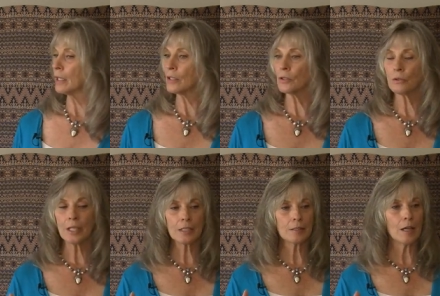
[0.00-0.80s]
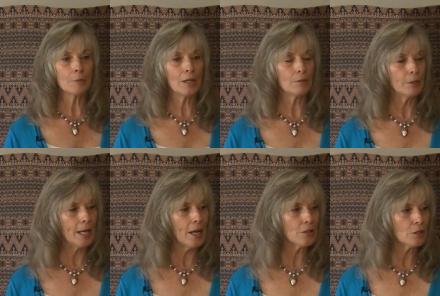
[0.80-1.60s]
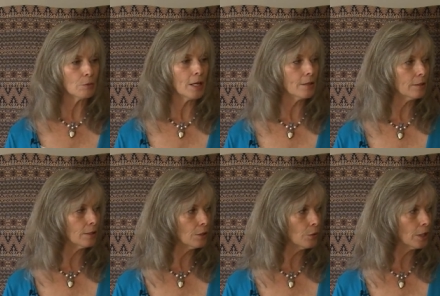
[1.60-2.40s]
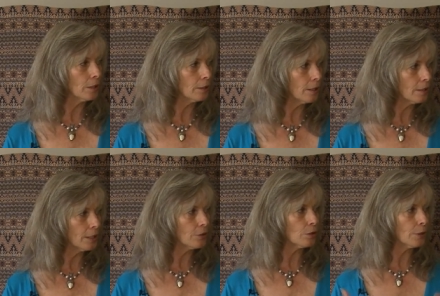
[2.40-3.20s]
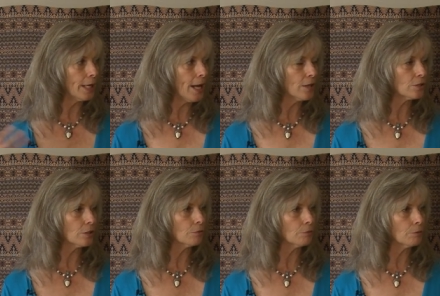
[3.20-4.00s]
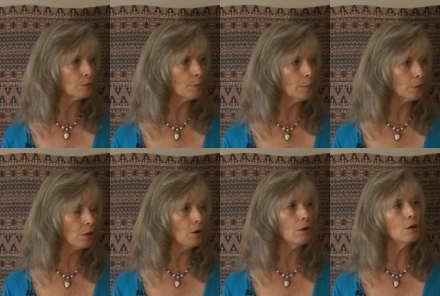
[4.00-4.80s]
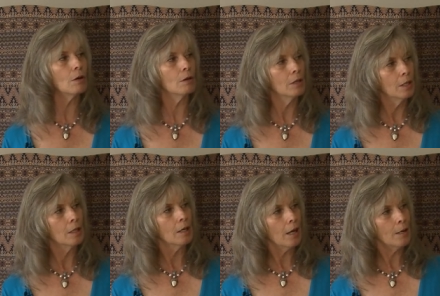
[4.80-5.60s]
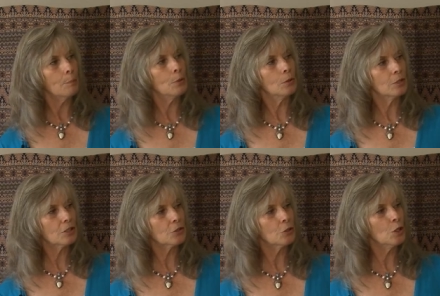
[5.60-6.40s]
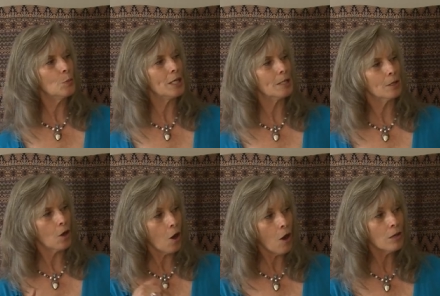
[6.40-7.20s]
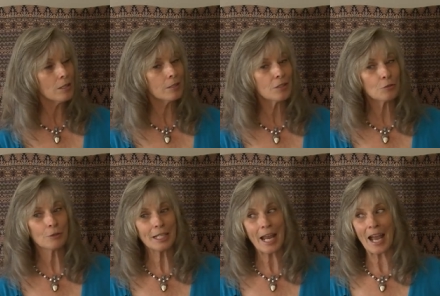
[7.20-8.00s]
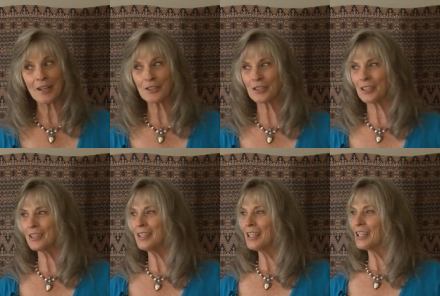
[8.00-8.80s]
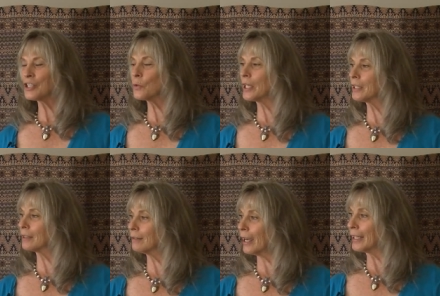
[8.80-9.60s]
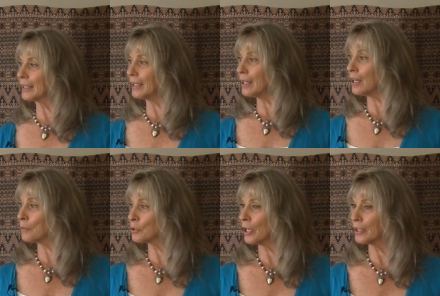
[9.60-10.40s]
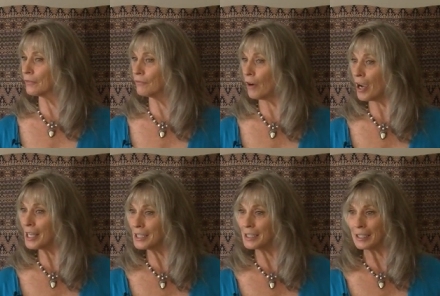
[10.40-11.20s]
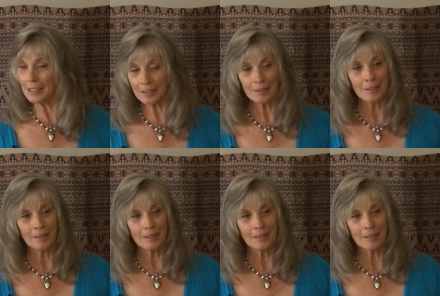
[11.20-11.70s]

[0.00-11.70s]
So next time you have a reaction, rather than going into the reaction, remember, oh, I pulled this to me to cause this reaction so I could light it up, so I could find it.